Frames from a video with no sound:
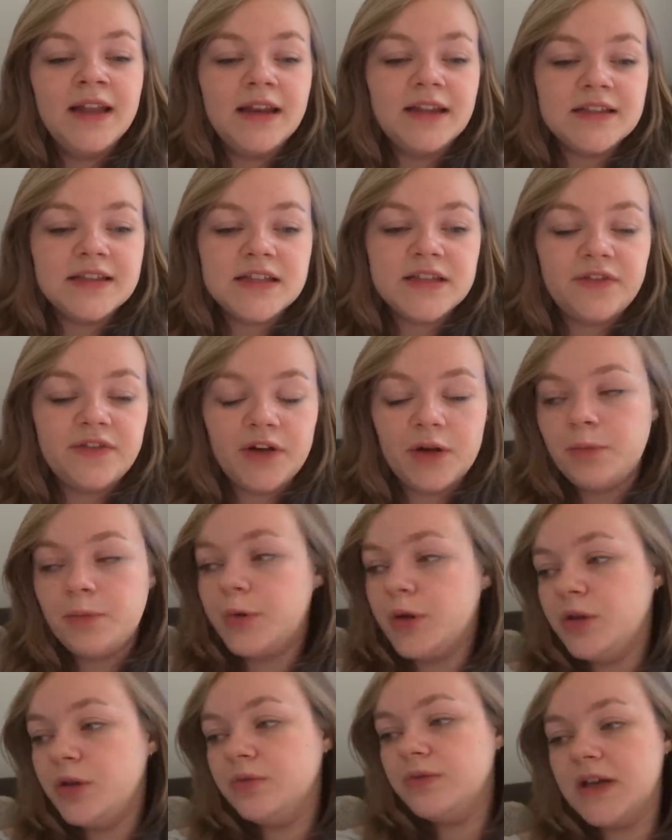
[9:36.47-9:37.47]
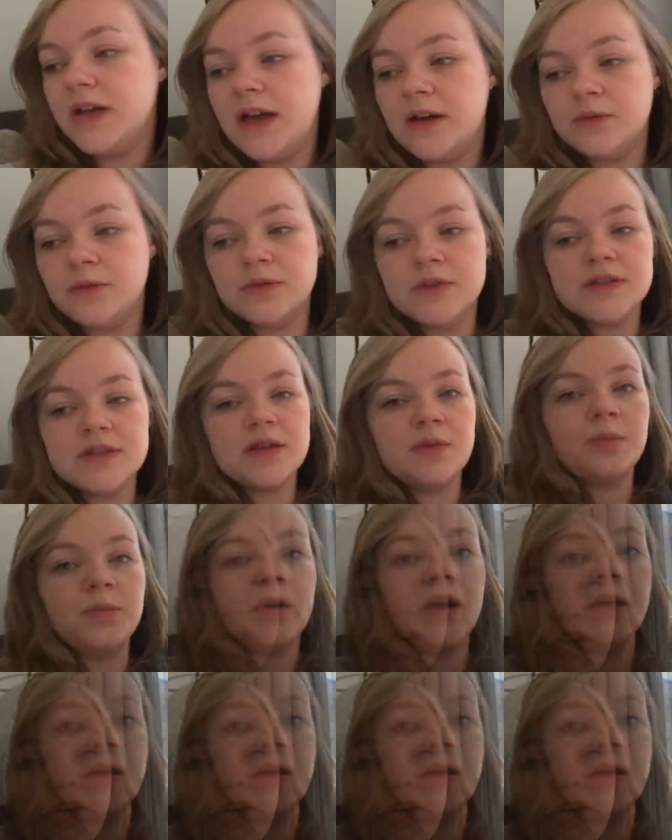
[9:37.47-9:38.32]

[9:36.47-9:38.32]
Let's see if I can put you down somewhere.